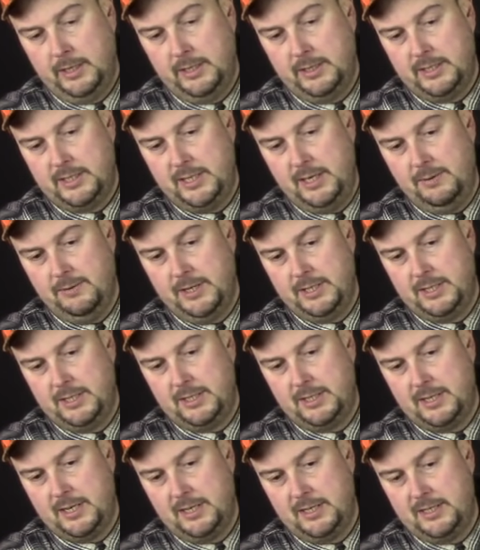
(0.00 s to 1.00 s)
You'll see once
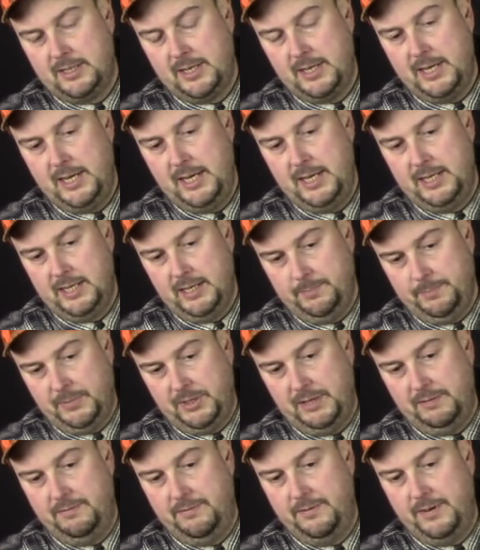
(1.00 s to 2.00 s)
it starts to heat up,
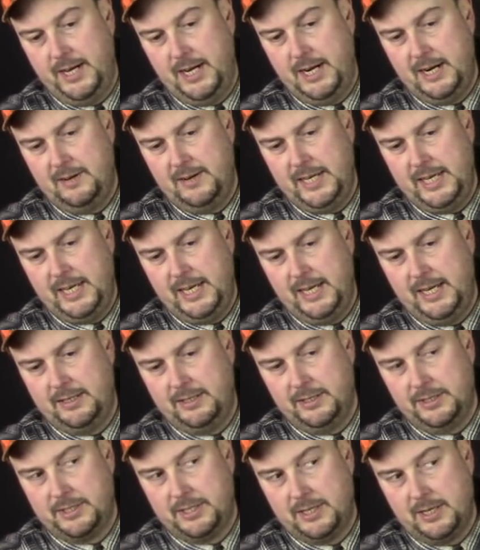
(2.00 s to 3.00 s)
the very
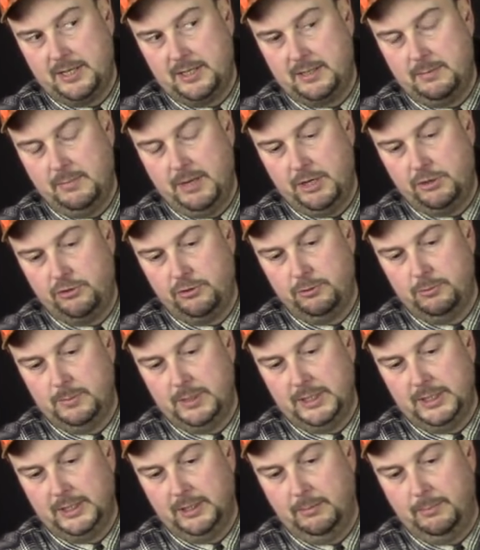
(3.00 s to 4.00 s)
end will start to mushroom
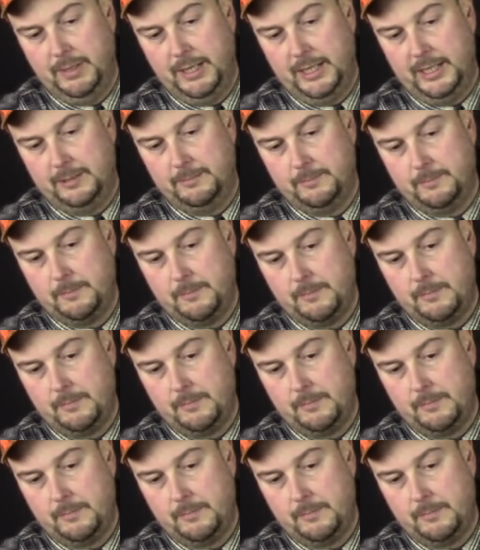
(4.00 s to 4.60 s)
a little bit.